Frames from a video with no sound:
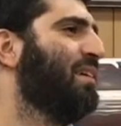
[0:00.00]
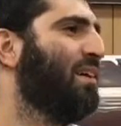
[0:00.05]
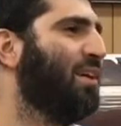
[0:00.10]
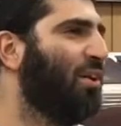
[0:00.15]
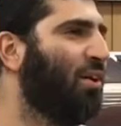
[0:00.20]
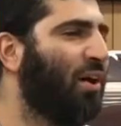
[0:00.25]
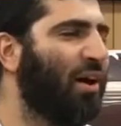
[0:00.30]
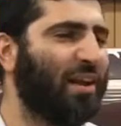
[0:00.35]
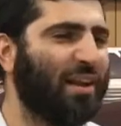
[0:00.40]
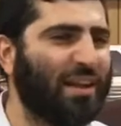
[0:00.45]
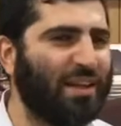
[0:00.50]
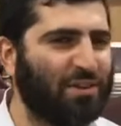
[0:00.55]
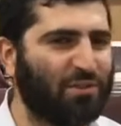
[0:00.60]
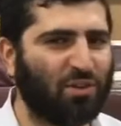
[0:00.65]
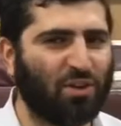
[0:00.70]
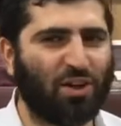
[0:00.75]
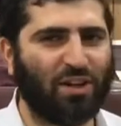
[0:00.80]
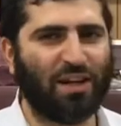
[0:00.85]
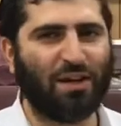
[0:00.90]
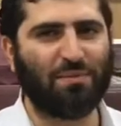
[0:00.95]

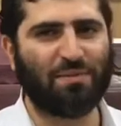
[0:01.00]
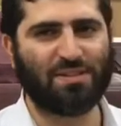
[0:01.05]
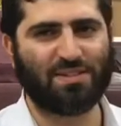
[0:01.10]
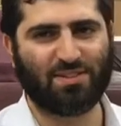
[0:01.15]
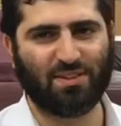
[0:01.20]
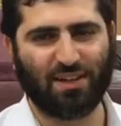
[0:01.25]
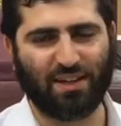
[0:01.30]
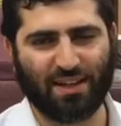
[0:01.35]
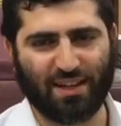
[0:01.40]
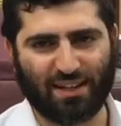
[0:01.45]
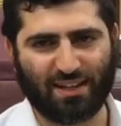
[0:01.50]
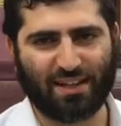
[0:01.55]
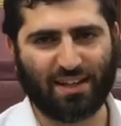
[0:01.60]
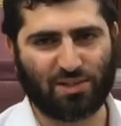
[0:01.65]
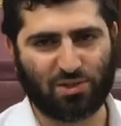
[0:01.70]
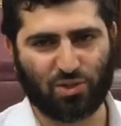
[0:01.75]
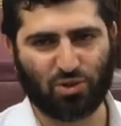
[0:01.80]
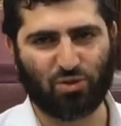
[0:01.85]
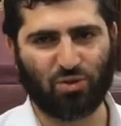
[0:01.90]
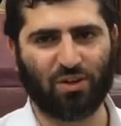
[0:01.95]
he
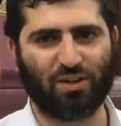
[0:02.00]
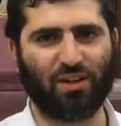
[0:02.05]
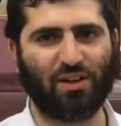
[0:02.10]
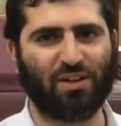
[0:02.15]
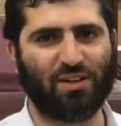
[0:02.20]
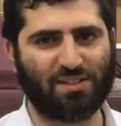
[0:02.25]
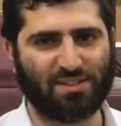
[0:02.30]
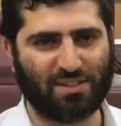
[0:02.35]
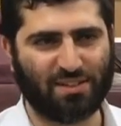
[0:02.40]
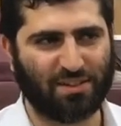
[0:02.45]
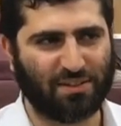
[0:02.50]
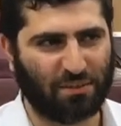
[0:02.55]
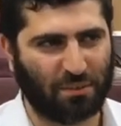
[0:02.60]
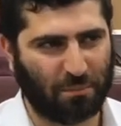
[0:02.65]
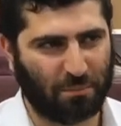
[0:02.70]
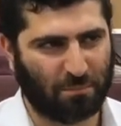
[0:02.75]
gets into a car accident.